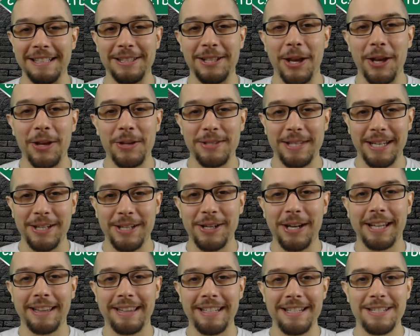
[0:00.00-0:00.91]
So it's like you
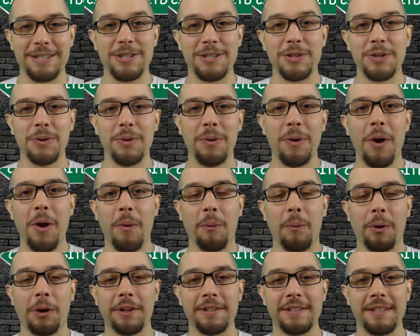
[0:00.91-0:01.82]
get these two
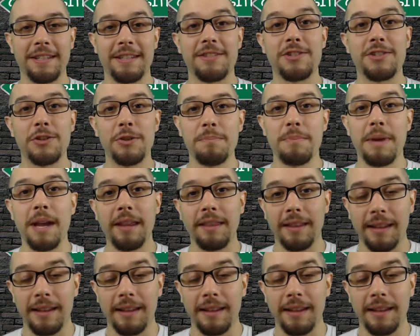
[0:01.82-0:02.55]
worlds of these two men